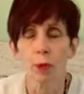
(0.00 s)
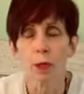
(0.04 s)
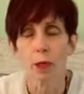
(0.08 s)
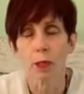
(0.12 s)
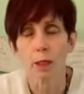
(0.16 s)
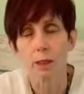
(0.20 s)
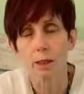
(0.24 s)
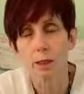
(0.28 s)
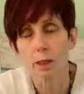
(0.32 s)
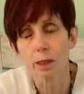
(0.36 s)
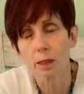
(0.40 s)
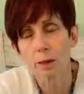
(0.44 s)

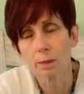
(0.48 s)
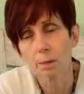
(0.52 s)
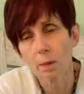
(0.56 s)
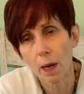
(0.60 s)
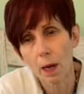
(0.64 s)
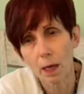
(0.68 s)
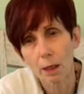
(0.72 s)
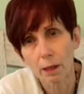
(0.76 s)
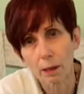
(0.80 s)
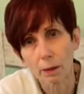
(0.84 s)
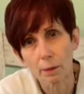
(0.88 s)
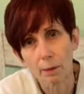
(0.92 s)
a
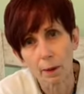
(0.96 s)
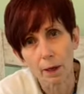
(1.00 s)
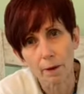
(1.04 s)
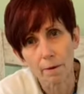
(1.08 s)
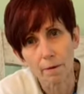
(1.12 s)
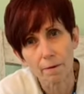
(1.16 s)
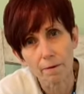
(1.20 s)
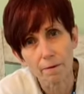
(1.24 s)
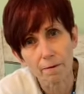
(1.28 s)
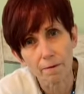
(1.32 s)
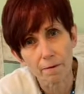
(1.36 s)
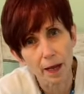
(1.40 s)
smile to my
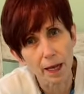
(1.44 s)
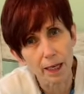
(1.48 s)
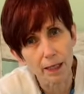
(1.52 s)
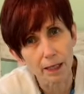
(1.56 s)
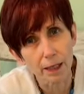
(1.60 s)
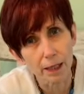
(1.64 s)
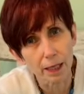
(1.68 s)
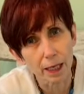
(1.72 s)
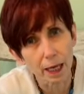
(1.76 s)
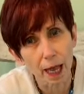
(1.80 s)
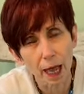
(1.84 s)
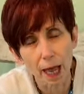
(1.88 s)
face.
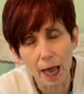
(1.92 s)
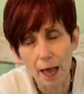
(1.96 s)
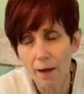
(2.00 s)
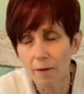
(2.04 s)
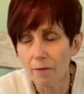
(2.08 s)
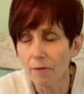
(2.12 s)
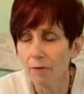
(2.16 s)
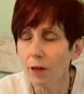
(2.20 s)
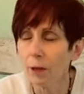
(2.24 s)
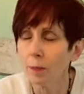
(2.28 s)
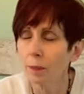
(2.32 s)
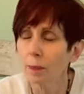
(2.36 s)

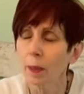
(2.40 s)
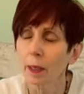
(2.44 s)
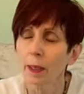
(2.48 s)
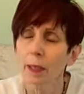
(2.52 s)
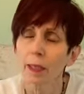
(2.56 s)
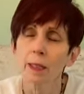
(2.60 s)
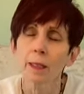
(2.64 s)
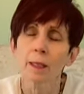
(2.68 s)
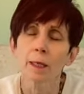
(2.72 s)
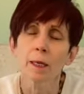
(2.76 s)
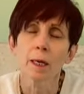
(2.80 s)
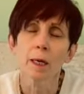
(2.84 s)

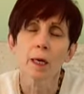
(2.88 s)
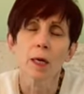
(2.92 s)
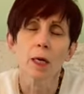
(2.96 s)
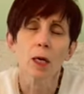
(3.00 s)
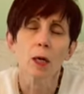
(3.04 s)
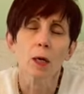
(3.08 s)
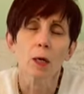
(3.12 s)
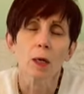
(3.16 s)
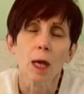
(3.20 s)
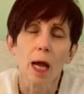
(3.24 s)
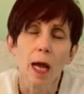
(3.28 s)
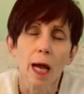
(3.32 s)
Everybody
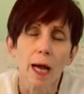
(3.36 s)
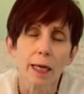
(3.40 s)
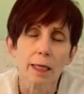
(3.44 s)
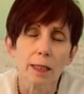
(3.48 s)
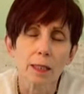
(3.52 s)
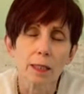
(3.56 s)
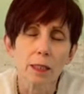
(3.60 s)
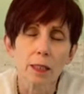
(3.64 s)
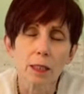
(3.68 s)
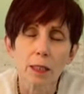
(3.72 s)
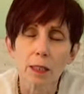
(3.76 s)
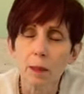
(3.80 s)

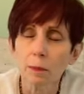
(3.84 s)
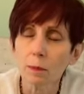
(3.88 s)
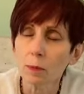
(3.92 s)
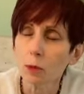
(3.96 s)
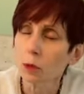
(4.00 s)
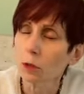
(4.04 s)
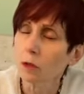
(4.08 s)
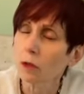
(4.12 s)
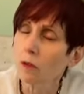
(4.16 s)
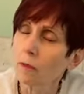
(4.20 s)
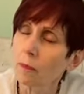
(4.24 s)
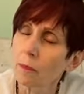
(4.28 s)
has some
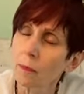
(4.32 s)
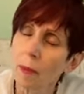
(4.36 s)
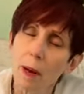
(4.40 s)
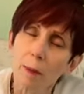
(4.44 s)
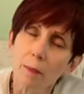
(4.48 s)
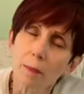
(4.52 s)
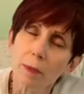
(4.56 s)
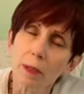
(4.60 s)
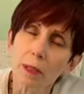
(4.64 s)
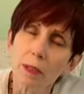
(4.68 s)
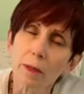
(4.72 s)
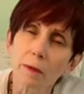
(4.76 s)
sort of
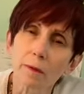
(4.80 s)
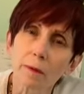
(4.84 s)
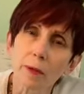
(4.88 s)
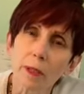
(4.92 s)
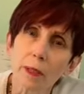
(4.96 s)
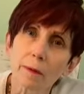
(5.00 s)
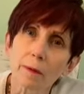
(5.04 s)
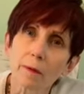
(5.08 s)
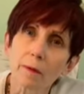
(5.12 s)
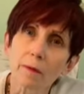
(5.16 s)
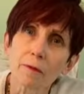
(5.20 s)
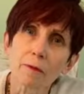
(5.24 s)
memories of
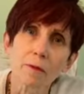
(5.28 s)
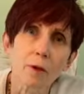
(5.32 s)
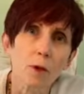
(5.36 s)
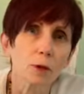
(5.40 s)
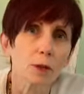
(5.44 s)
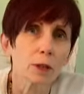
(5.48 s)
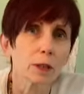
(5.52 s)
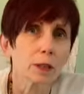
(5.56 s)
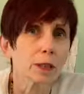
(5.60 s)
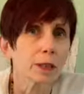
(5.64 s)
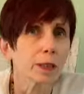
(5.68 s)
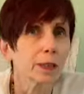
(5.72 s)
their
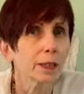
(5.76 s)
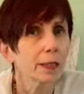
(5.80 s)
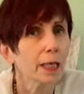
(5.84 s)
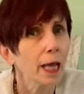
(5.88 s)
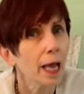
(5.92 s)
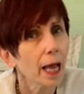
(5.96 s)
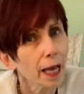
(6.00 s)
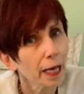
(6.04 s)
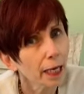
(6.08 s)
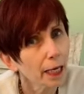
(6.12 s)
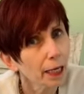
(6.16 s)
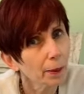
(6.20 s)
first
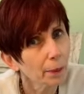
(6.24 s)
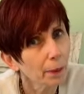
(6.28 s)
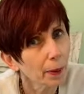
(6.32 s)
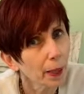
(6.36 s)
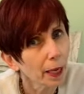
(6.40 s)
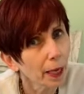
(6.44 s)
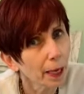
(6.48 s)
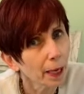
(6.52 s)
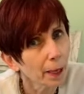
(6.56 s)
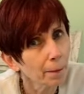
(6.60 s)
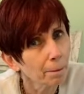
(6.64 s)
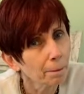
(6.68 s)
teddy
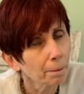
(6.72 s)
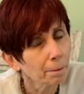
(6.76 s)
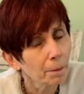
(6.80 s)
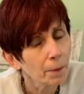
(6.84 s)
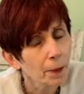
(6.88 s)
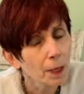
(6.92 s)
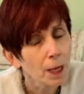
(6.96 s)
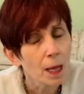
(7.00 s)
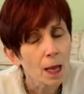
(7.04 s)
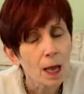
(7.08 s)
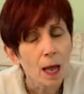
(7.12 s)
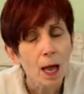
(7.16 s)
bear
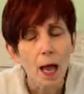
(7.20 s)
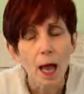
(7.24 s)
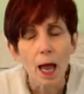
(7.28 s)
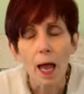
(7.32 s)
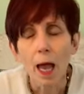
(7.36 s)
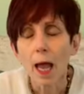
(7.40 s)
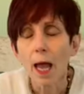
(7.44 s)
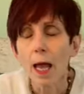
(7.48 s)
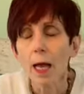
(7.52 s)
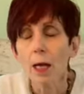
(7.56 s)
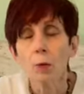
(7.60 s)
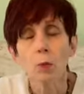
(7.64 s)

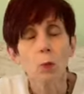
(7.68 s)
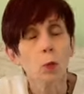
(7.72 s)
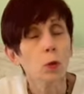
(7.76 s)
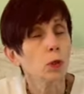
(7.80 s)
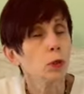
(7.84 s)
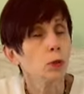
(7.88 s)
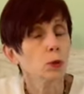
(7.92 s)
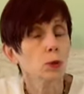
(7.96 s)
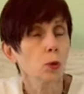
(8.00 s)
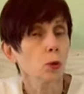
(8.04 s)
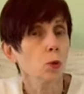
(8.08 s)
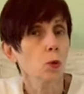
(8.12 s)
and
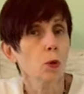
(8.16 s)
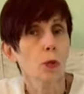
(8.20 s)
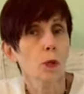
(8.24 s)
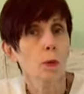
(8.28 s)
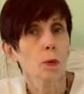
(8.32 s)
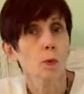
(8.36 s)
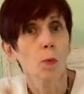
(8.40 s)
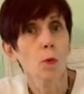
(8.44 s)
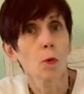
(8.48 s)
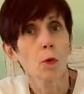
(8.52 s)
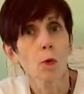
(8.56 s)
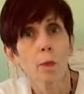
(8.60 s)
we'll talk
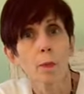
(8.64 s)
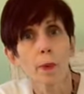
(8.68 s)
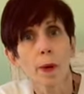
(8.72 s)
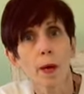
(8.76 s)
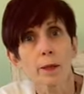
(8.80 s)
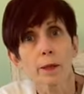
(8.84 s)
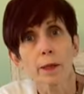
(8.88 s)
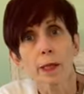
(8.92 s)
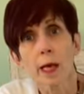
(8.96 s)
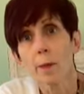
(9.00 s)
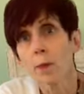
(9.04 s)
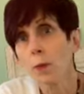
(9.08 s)
more
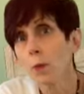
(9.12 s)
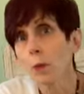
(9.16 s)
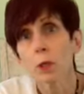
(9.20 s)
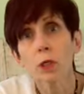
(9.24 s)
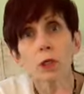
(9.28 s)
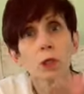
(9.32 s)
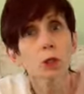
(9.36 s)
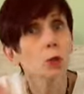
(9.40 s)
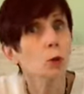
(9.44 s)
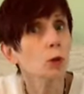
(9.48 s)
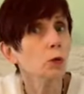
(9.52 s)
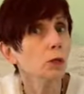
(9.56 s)
about that. But we're
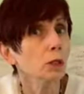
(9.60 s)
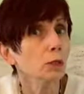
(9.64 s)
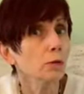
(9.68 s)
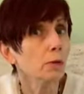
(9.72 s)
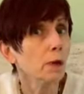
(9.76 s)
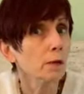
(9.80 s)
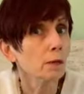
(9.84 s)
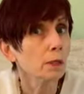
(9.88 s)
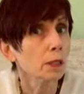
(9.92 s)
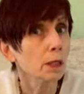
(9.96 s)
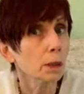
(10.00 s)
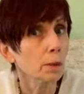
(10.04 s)
gonna toss
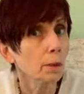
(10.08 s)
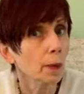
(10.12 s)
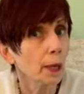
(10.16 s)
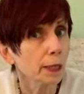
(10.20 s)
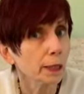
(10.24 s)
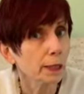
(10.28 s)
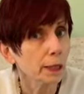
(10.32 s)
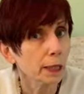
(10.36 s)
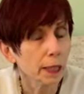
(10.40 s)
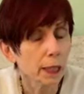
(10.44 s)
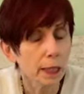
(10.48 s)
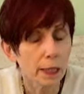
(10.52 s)
around some
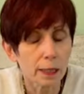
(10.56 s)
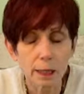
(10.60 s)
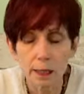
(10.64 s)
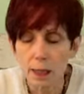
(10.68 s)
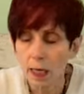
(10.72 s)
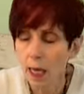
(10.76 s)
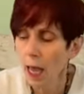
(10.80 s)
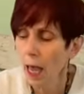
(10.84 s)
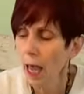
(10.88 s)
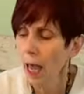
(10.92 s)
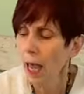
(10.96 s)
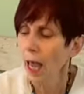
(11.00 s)
ideas
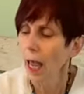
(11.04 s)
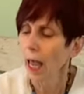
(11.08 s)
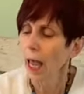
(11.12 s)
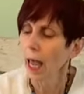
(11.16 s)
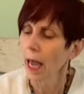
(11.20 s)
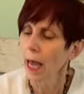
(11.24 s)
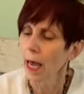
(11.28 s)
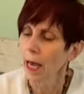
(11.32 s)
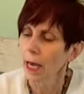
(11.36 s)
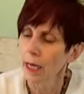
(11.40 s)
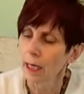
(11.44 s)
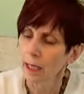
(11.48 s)

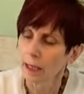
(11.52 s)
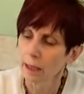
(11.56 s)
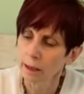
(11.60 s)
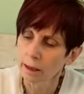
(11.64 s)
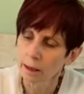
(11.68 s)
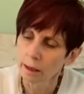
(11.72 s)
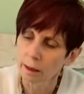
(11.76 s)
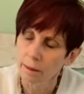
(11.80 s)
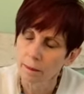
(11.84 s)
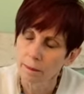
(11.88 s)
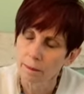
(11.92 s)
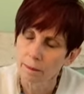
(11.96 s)

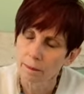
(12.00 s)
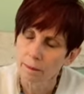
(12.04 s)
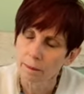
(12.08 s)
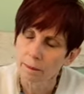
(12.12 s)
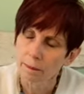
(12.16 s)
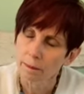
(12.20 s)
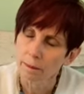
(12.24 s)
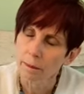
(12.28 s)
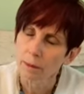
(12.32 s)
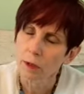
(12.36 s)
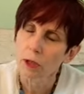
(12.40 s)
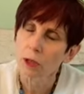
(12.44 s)
and
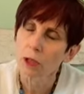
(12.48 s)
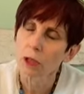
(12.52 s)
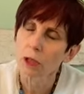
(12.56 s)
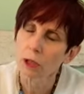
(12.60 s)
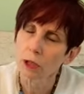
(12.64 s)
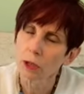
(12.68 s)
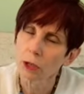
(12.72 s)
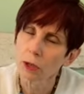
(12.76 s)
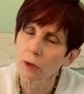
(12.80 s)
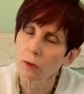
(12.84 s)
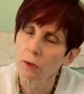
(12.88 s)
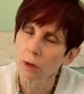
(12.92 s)

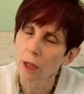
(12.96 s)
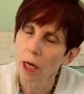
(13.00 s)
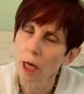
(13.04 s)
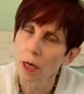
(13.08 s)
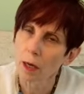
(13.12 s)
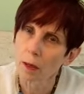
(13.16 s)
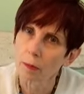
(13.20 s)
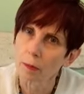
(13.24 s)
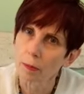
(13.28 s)
did you know